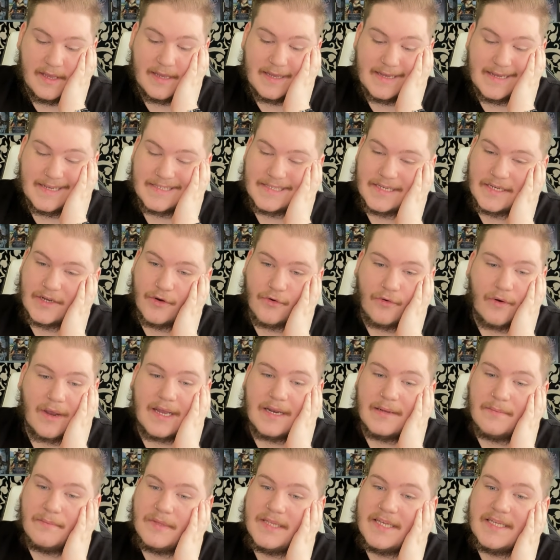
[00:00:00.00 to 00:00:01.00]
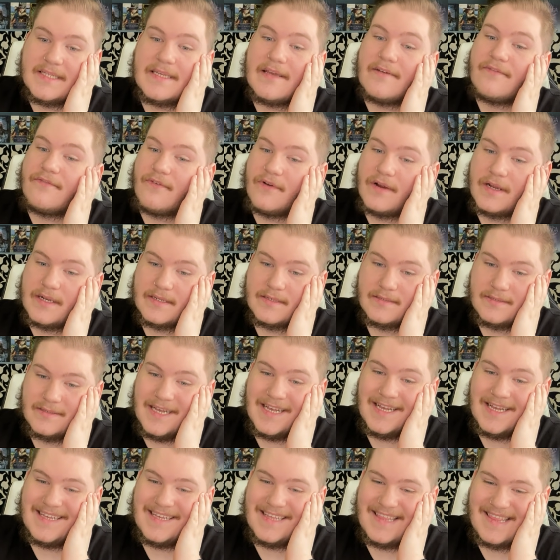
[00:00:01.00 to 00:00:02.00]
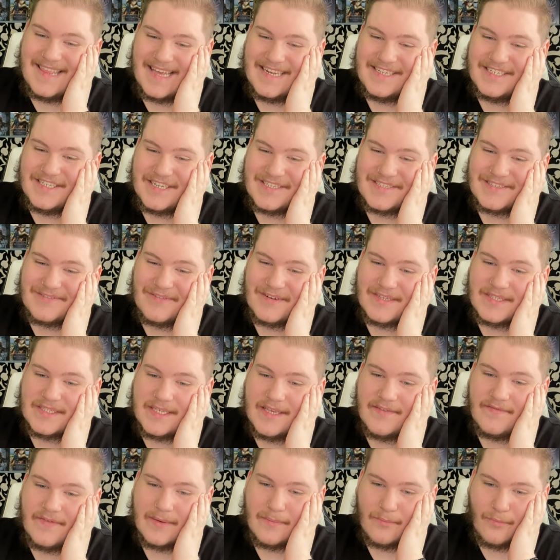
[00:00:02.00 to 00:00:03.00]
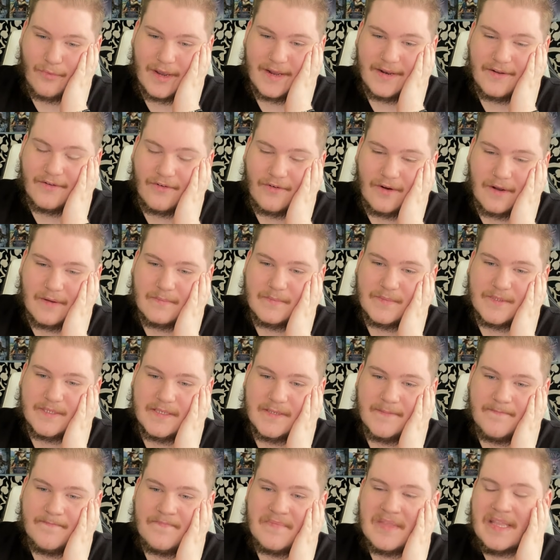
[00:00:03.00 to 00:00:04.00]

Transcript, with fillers: is incredibly different than just receiving breadcrumbs.